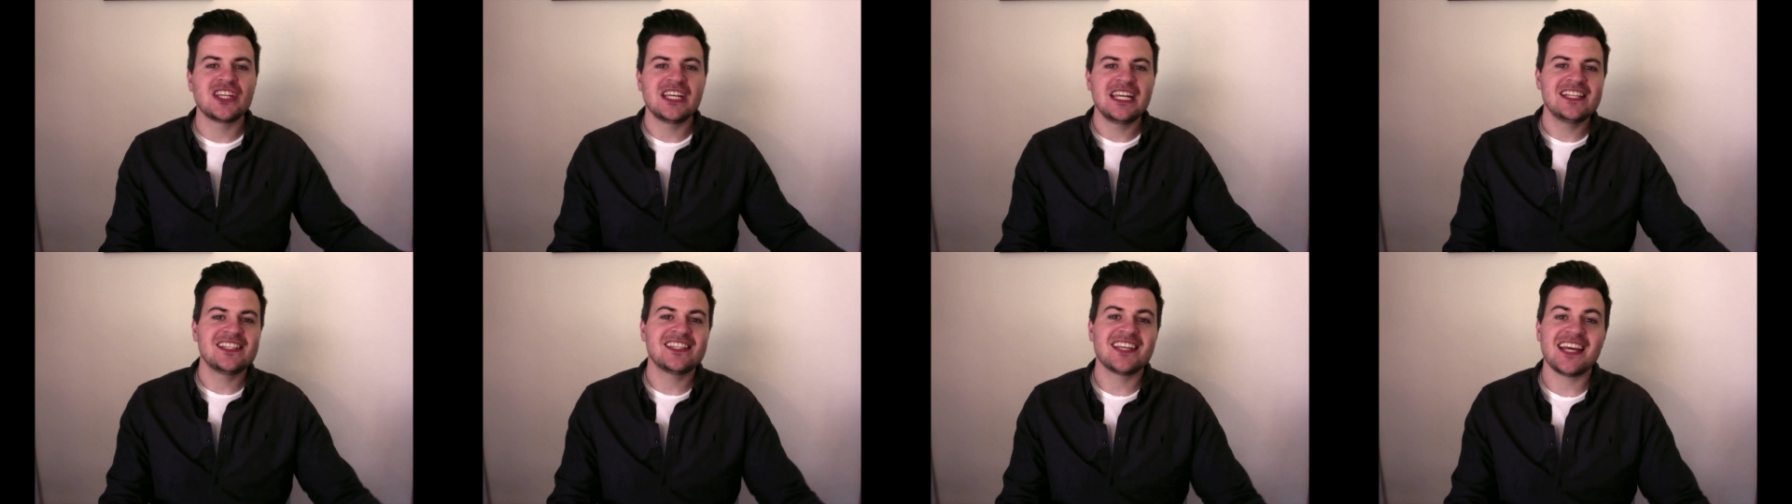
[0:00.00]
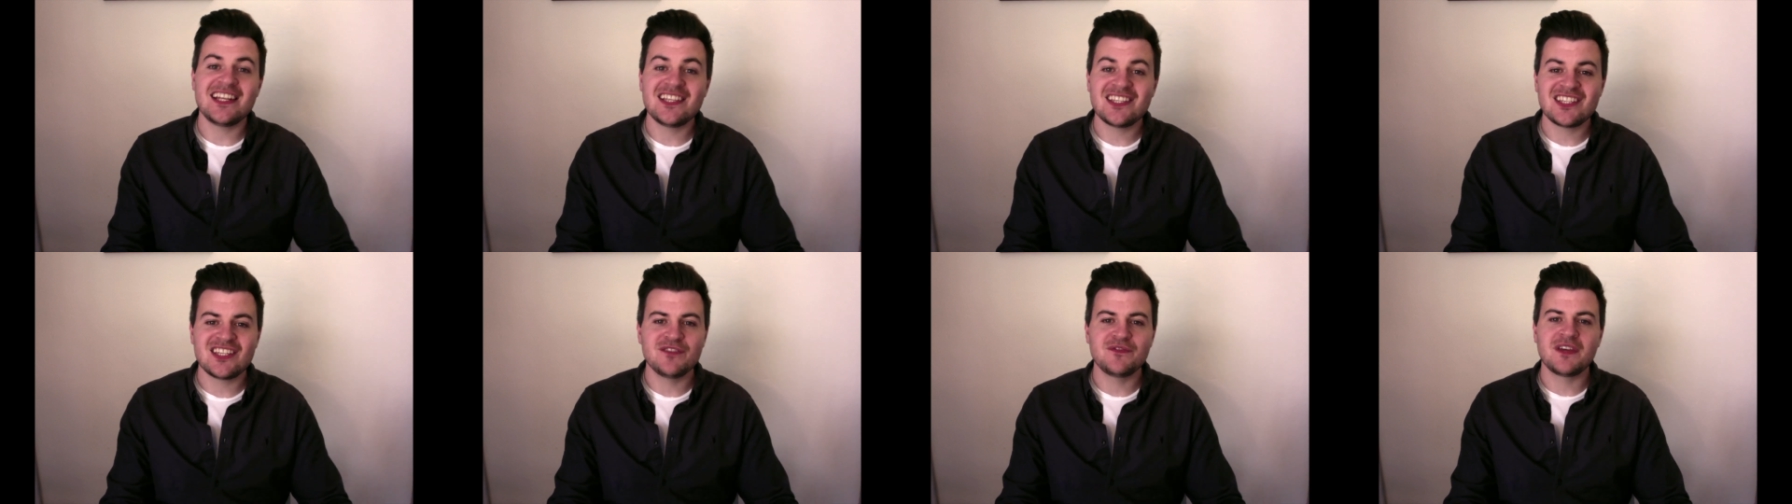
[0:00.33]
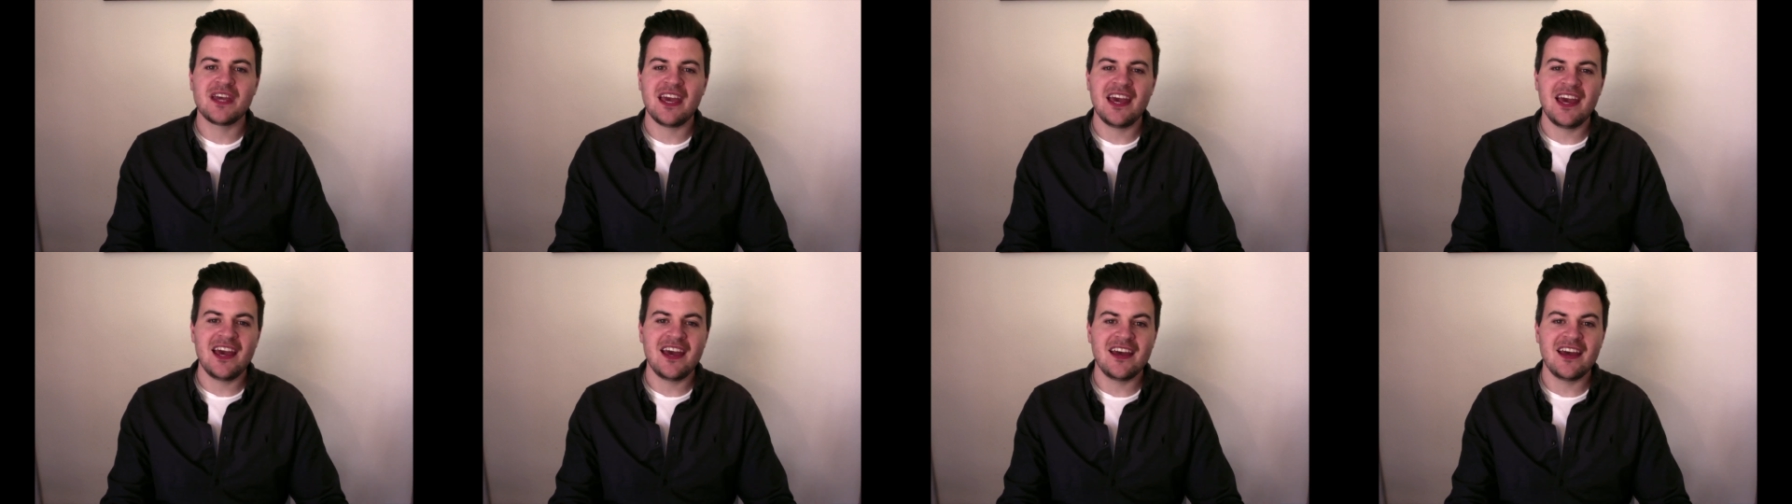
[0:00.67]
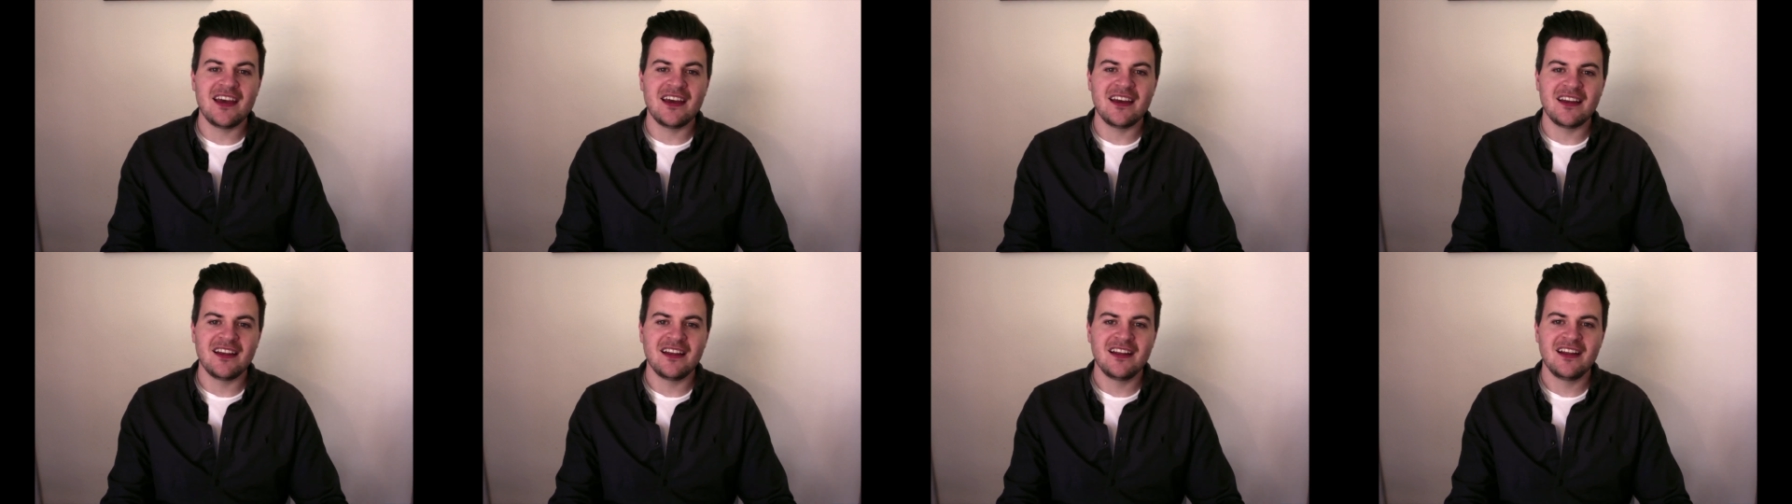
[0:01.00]
intensive care,
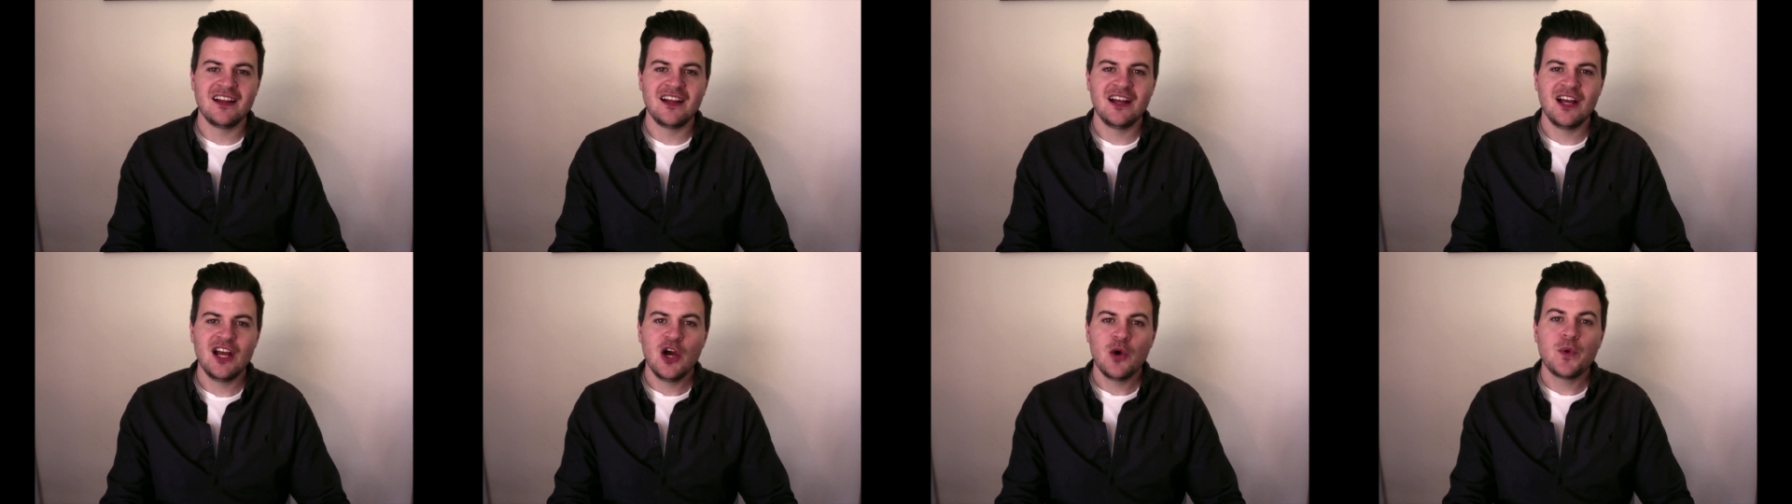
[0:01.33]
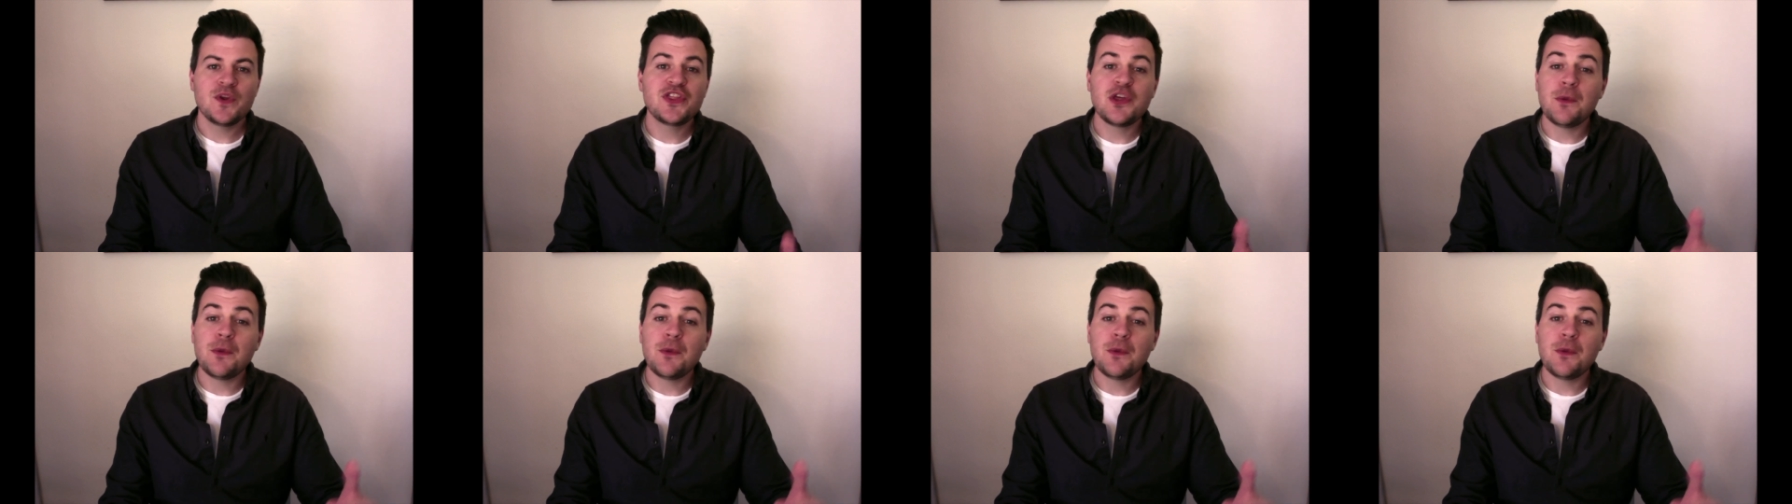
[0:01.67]
with the